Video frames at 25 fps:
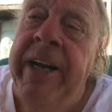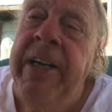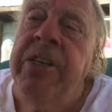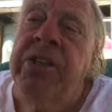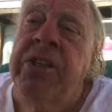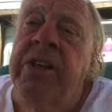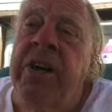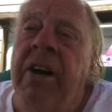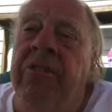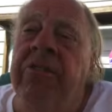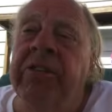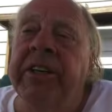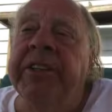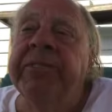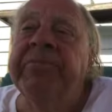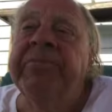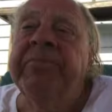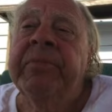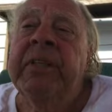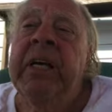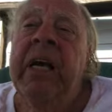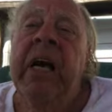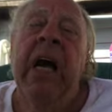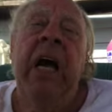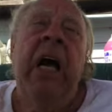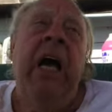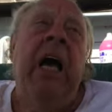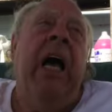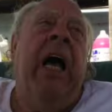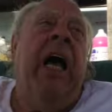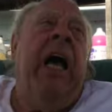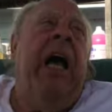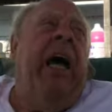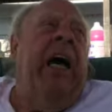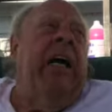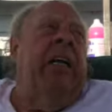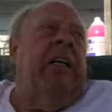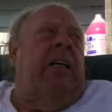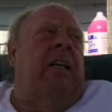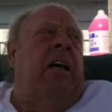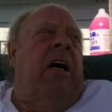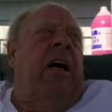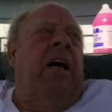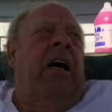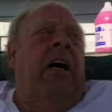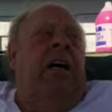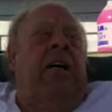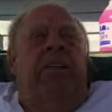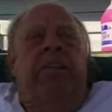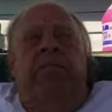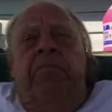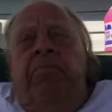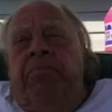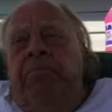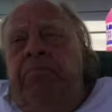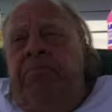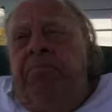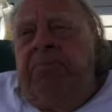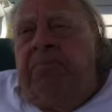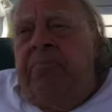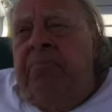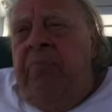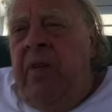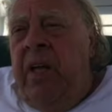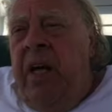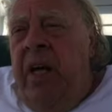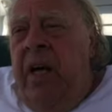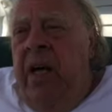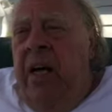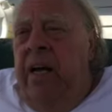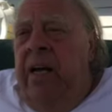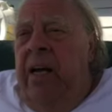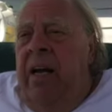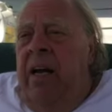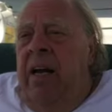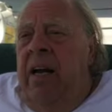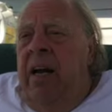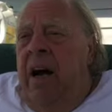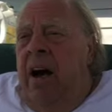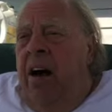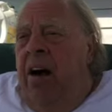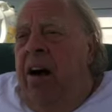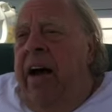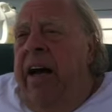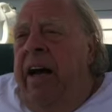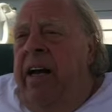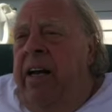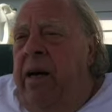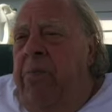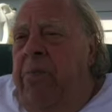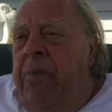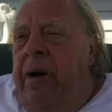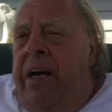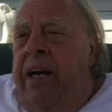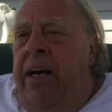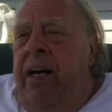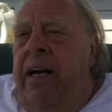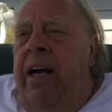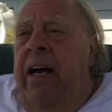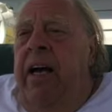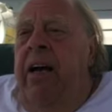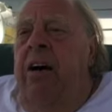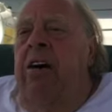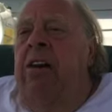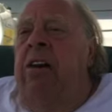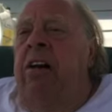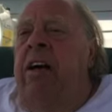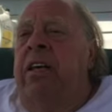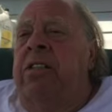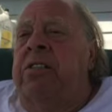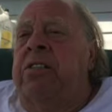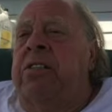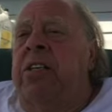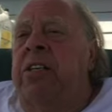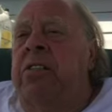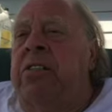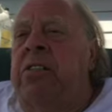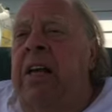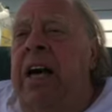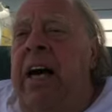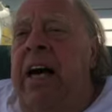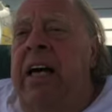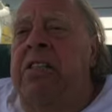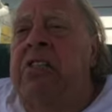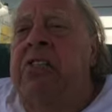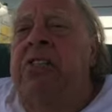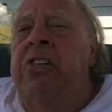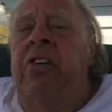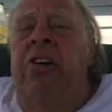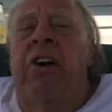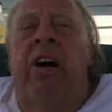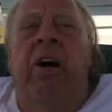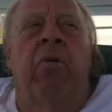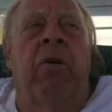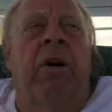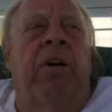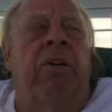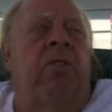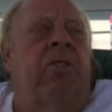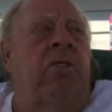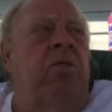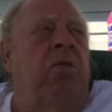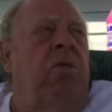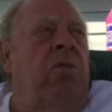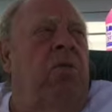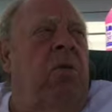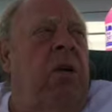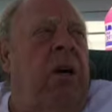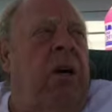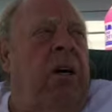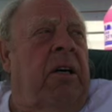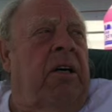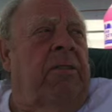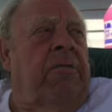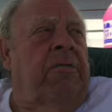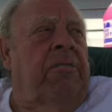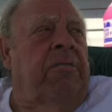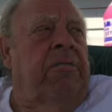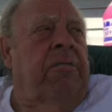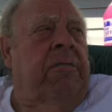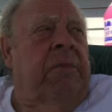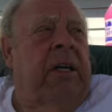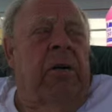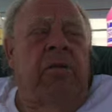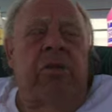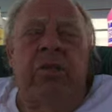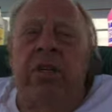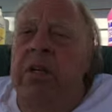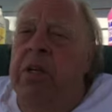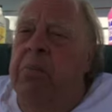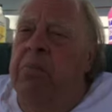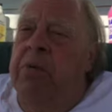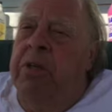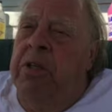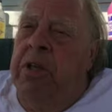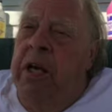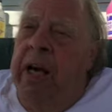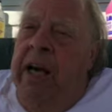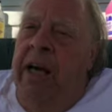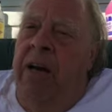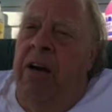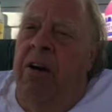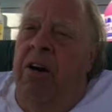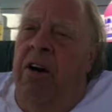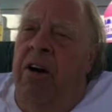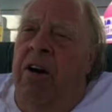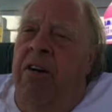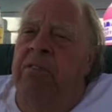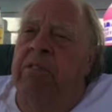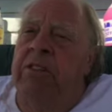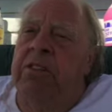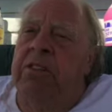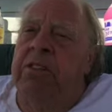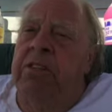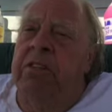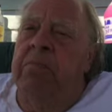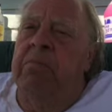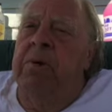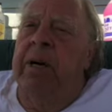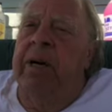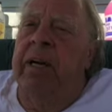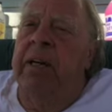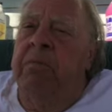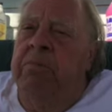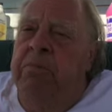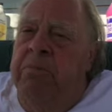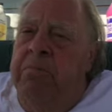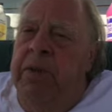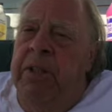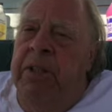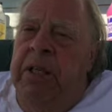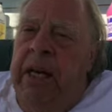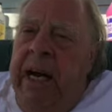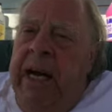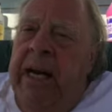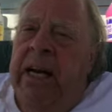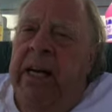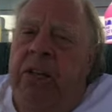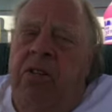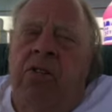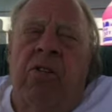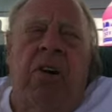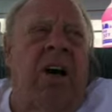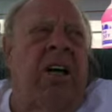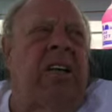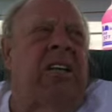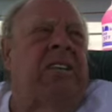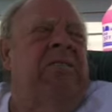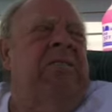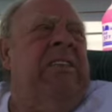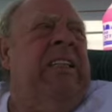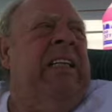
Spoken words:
discovery. And now I end up, I get ALS. Just last year I went to, I was in the potato harvest in my potato truck,